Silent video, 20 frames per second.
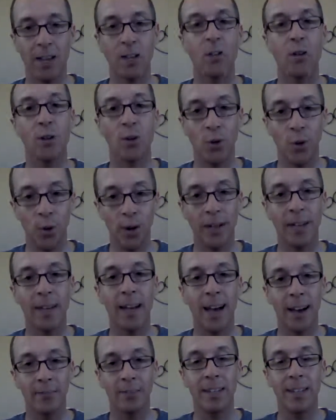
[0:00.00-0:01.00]
you're going to
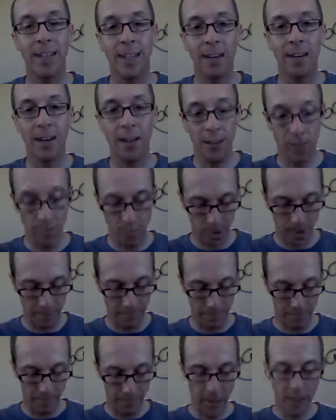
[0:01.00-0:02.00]
have to get another one.
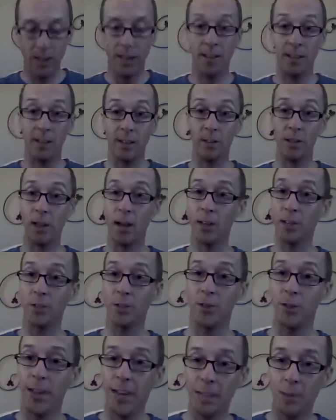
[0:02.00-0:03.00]
You lost
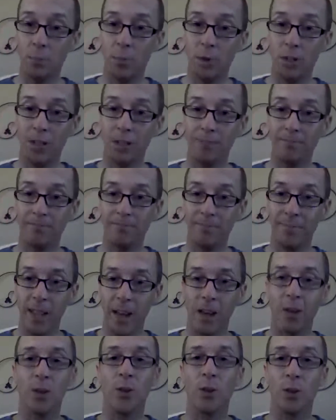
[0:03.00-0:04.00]
your textbook,
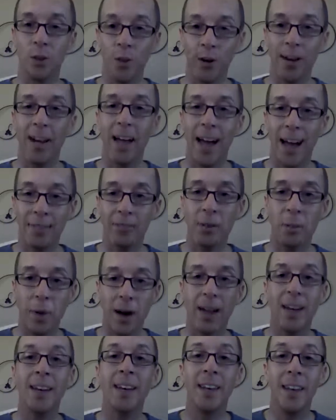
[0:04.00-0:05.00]
you're going to have to
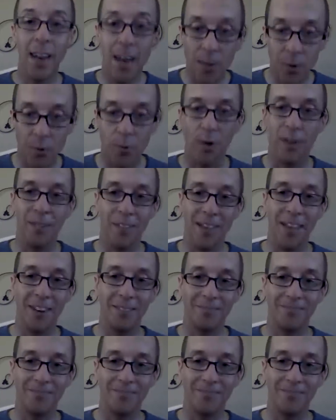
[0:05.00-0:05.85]
buy another one then.